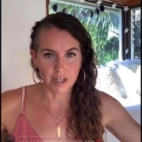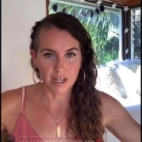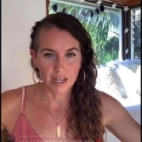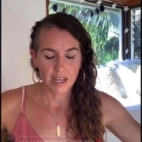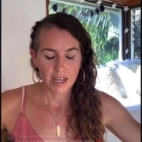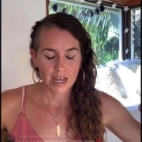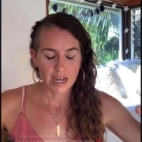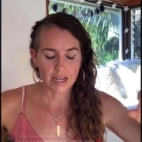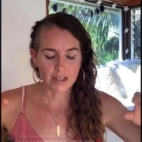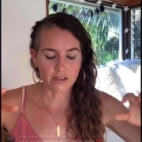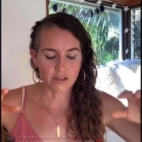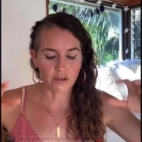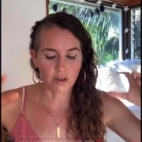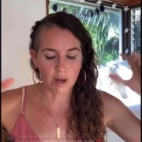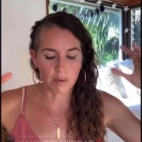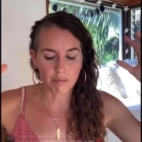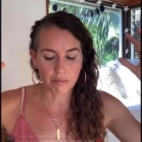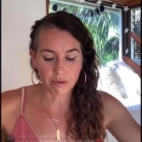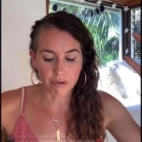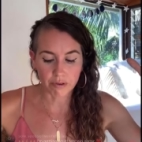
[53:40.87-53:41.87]
And so
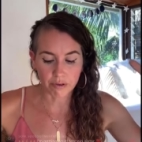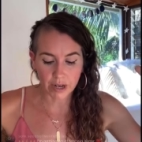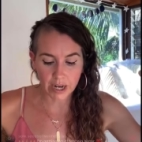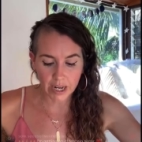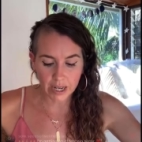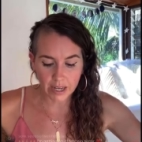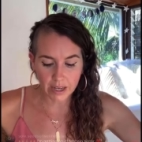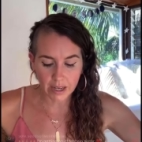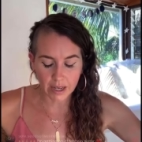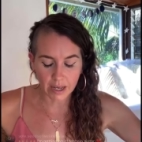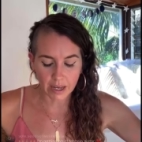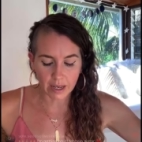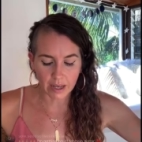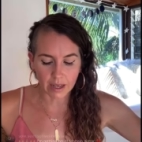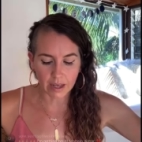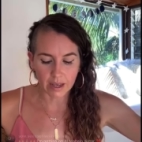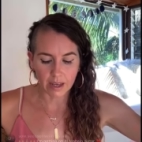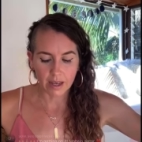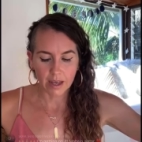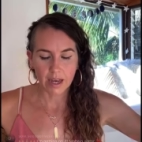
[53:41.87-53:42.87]
I'm praying,
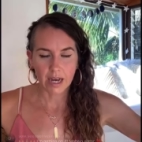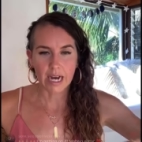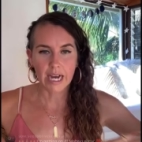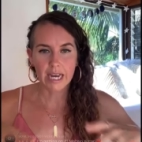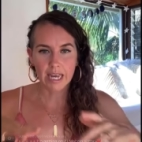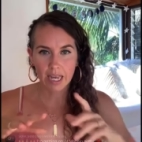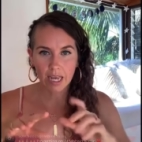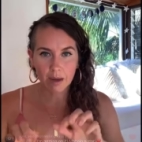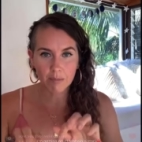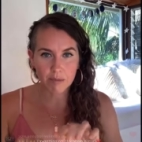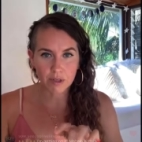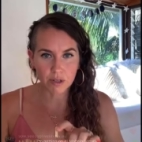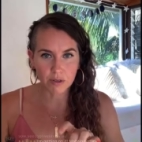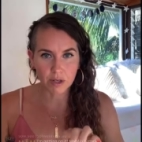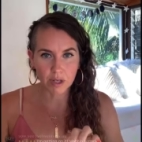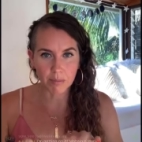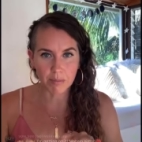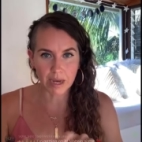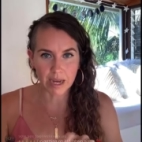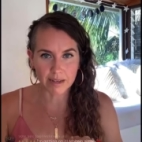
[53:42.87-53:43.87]
I am
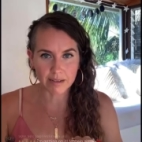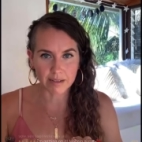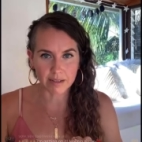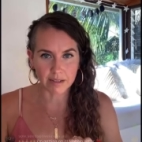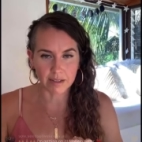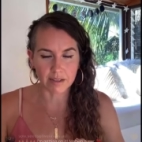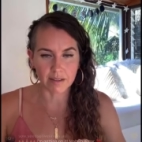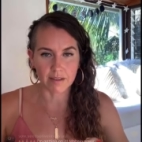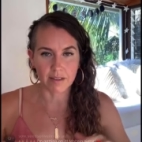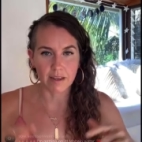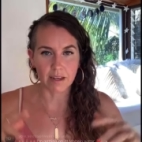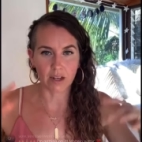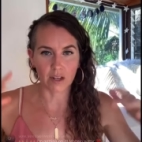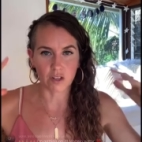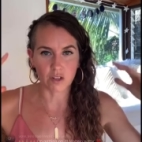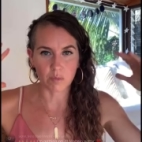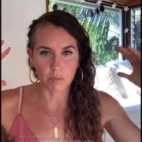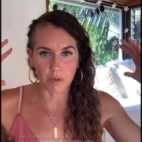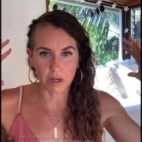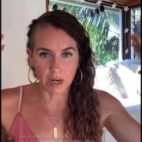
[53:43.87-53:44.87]
doing masculine things,
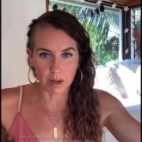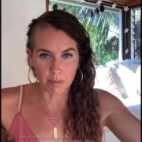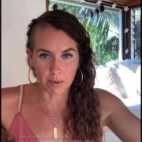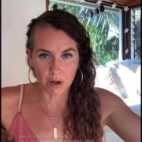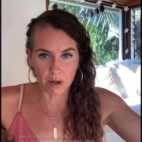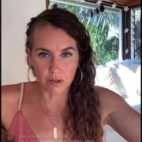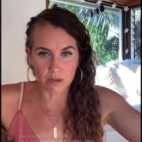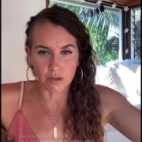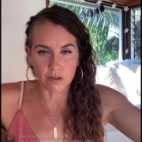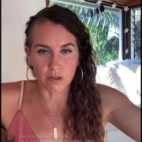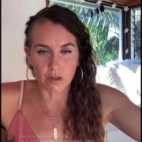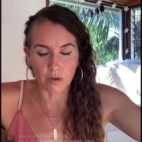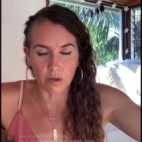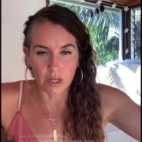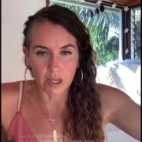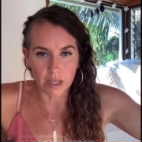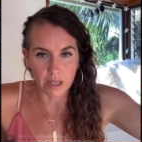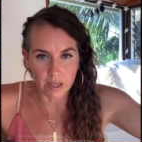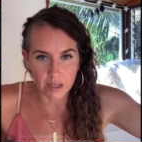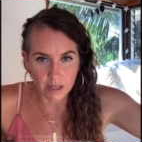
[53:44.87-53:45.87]
but I'm also
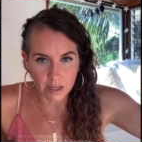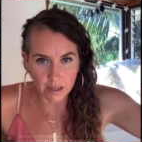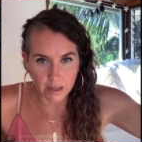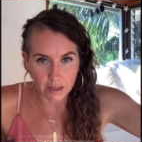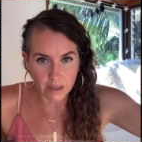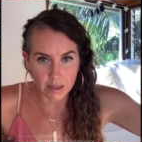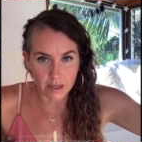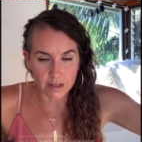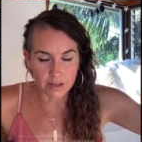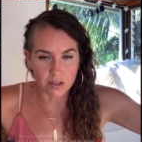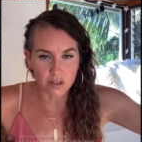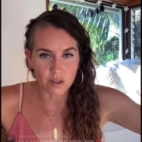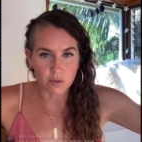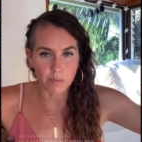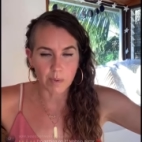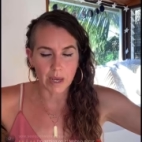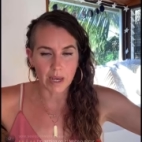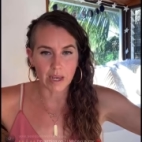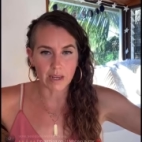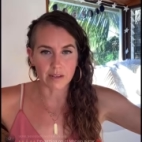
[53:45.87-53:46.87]
in this
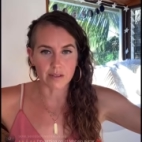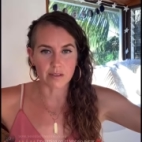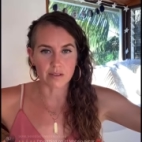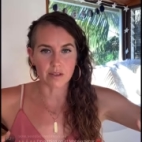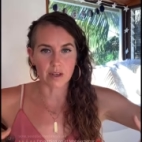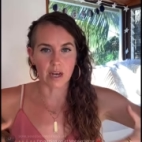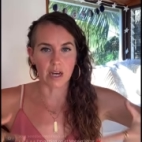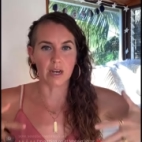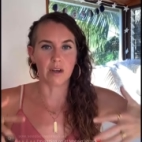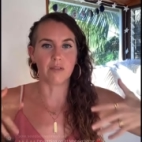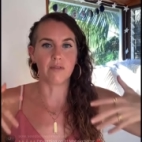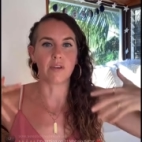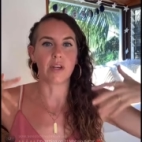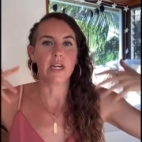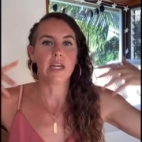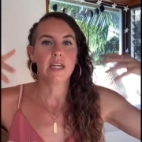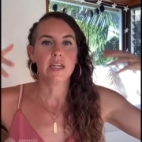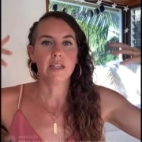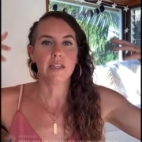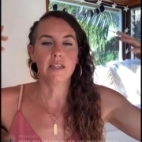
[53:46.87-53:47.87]
space of
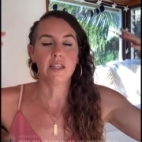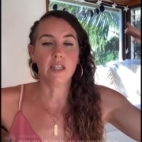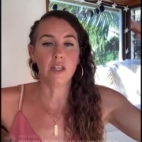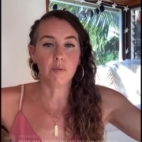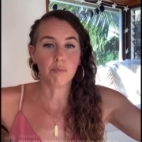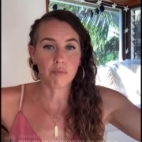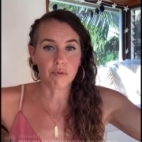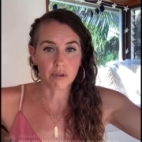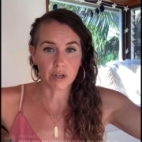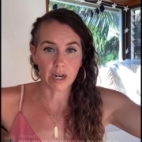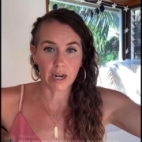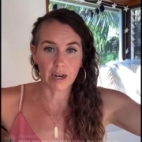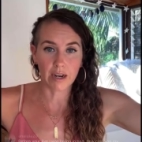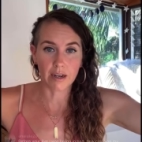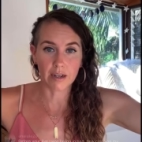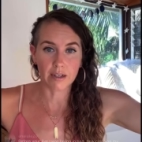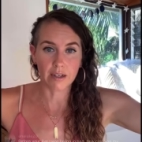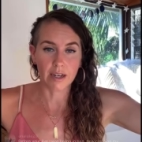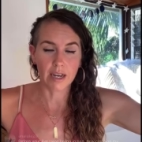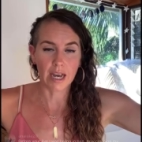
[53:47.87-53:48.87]
deep
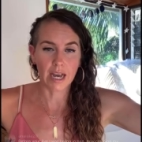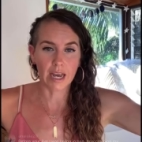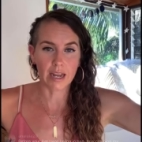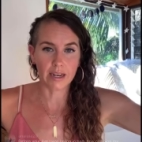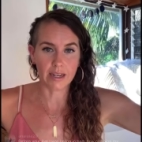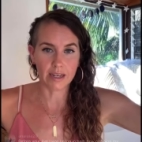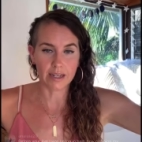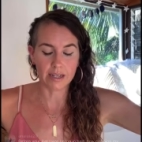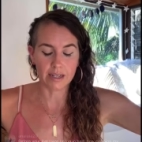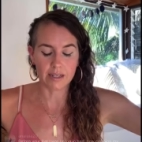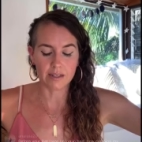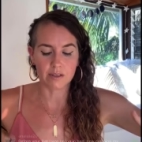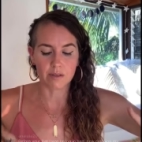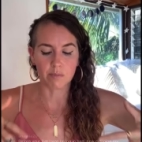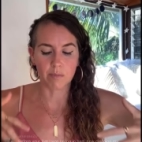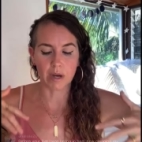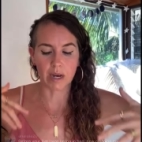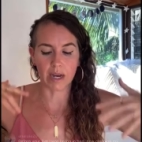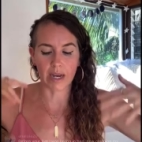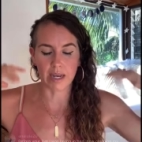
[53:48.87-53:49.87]
prayer. And it is
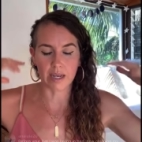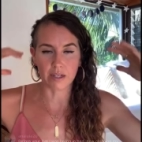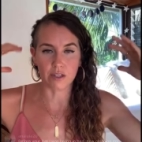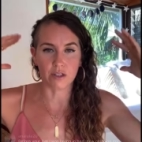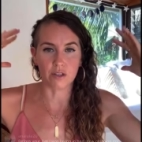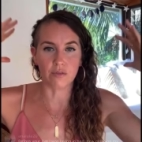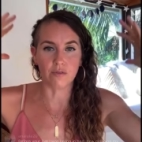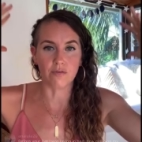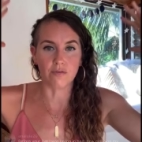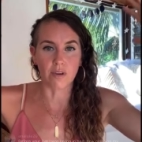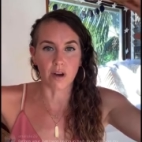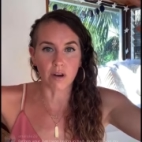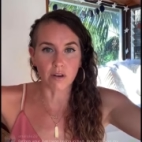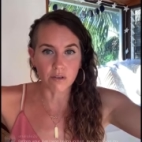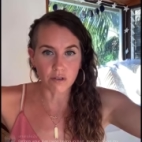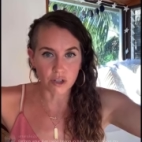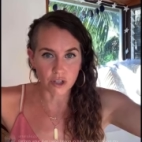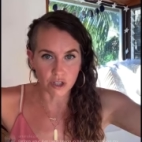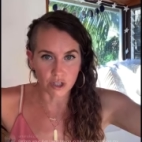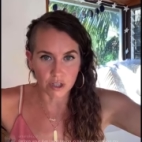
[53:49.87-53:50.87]
my
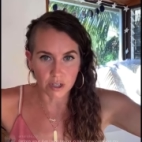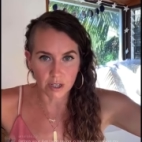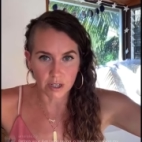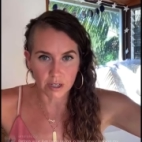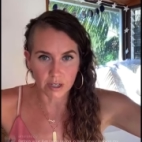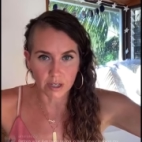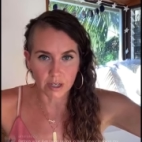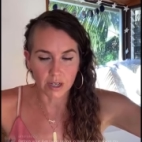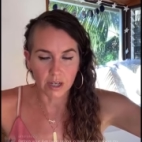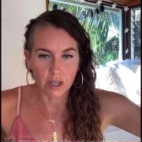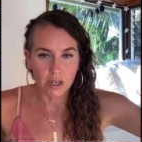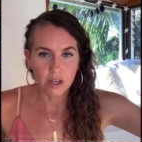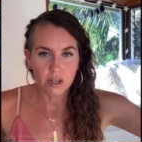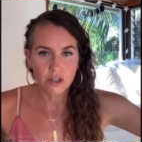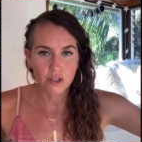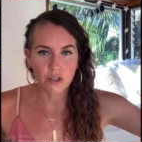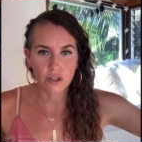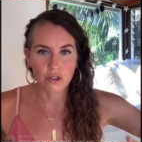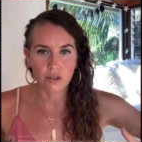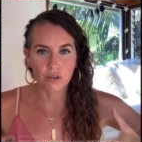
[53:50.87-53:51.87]
devotion
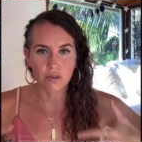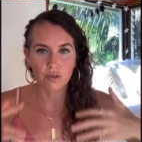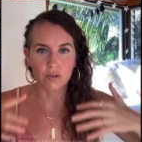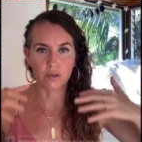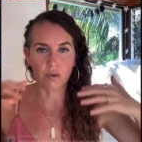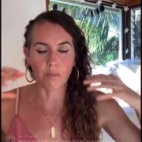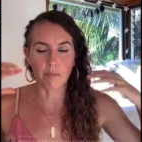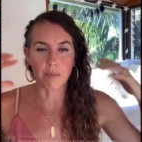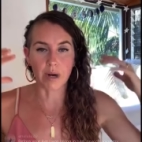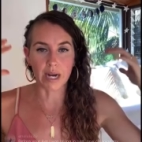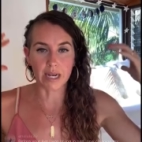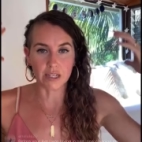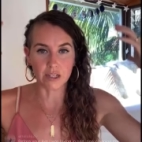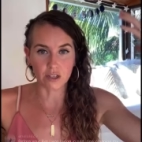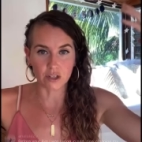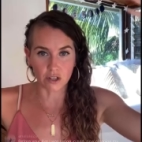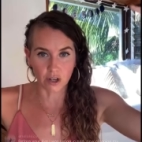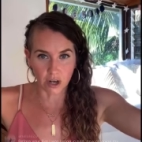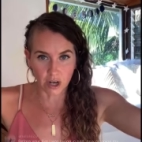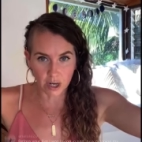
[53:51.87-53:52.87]
to my
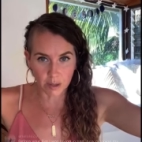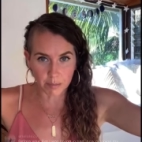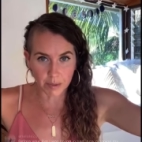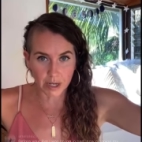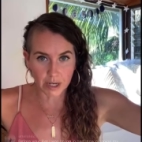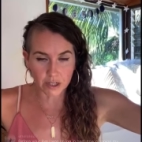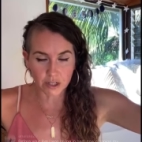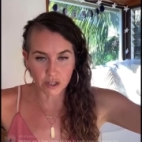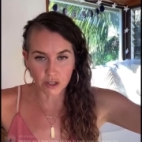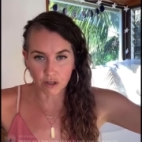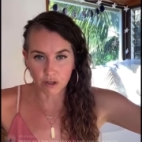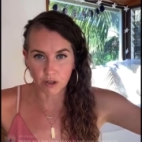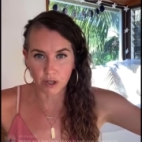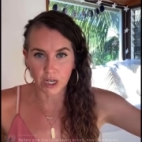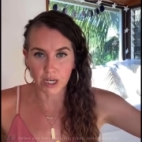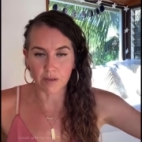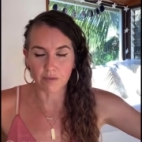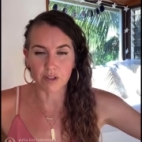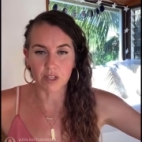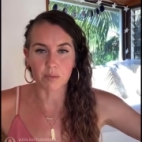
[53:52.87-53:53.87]
dharma, to the
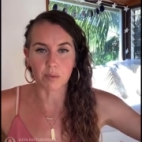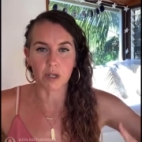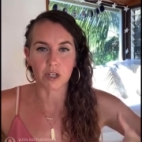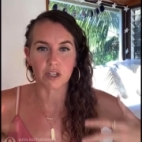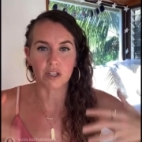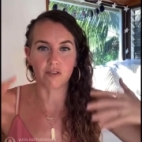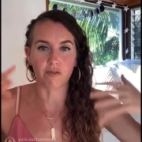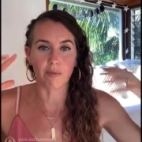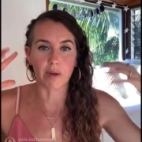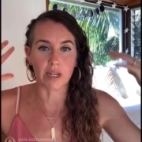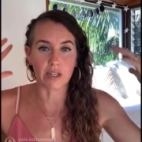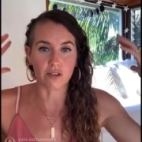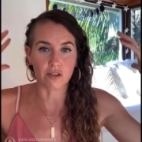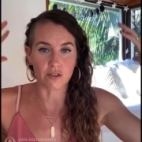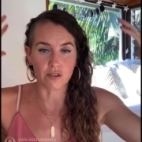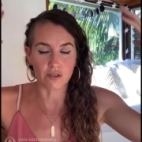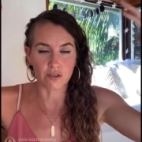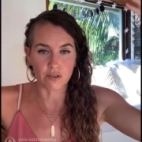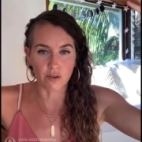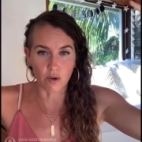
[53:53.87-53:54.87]
creative expression of my
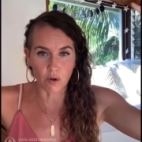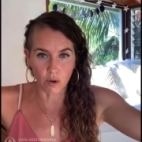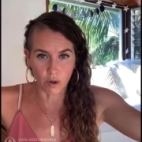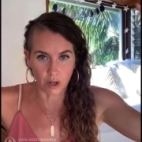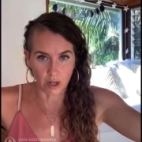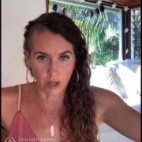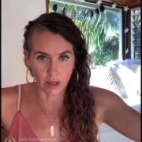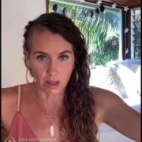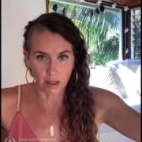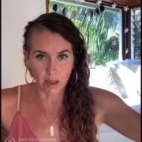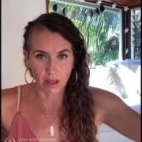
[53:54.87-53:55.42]
soul